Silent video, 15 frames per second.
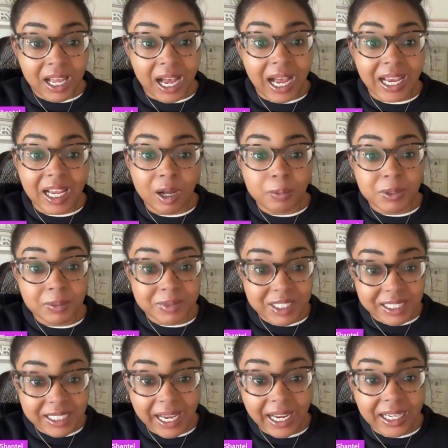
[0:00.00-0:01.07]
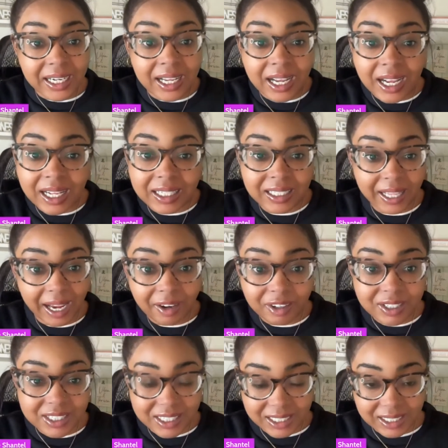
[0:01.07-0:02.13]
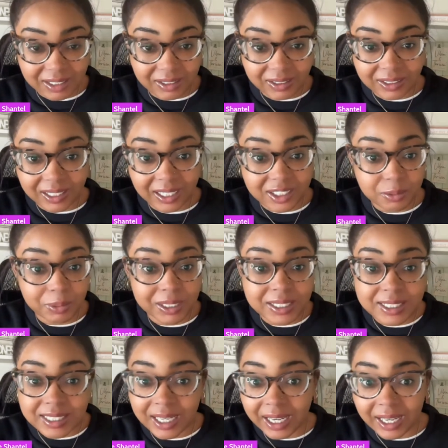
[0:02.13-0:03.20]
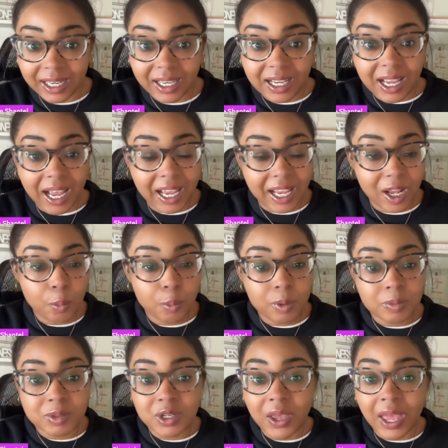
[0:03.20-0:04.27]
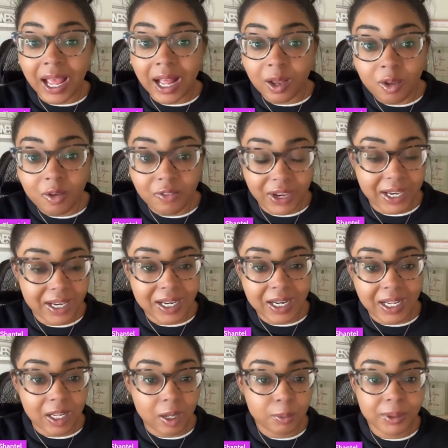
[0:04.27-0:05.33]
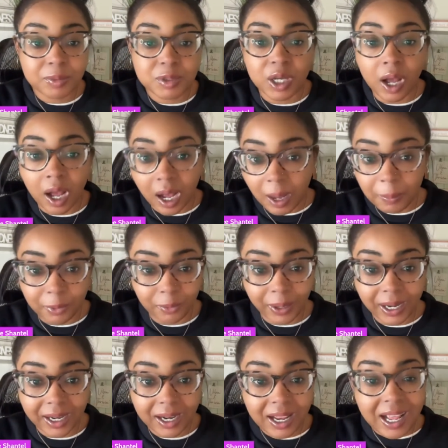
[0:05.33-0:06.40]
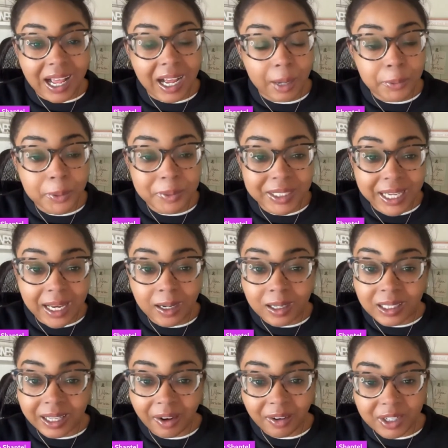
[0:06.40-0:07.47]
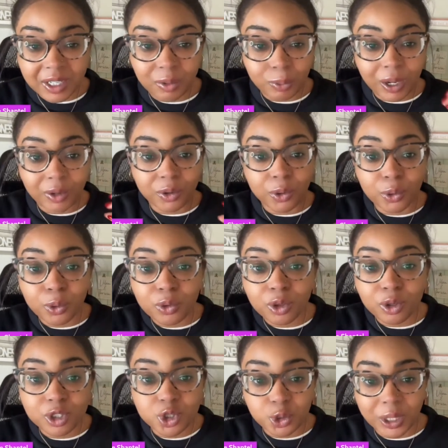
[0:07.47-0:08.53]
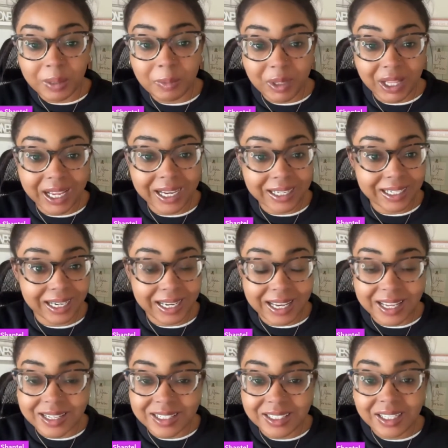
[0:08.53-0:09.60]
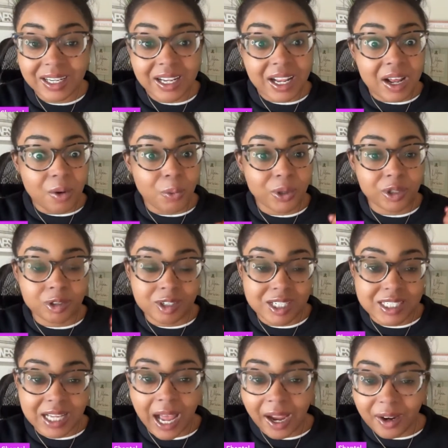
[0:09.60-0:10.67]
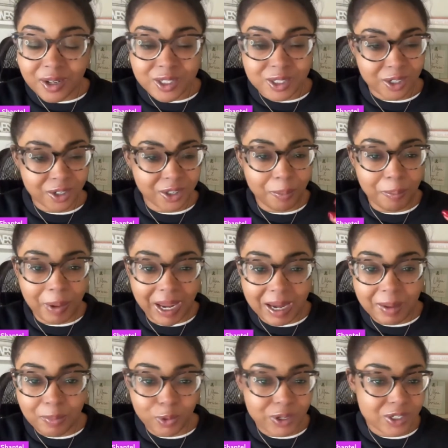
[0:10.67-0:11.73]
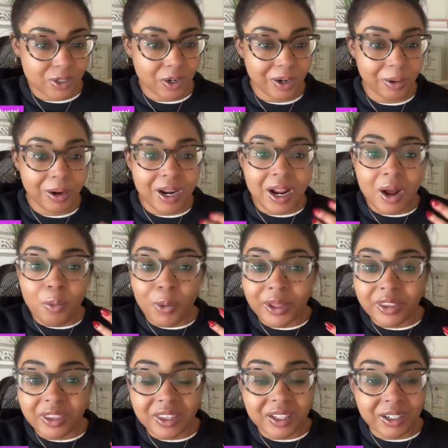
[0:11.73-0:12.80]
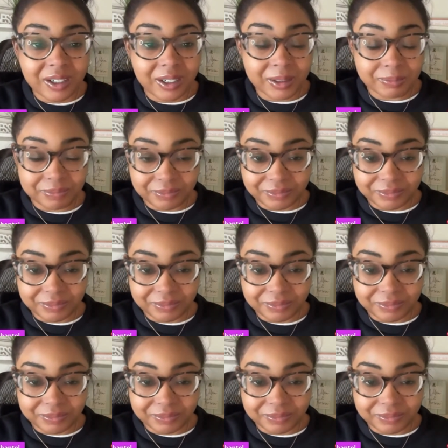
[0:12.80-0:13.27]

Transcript: I help them to gain clarity. That's my C. I help them to elevate and I help them to operate. Help them to gain clarity around who their dream client is, what their desires are, their pain points are, what their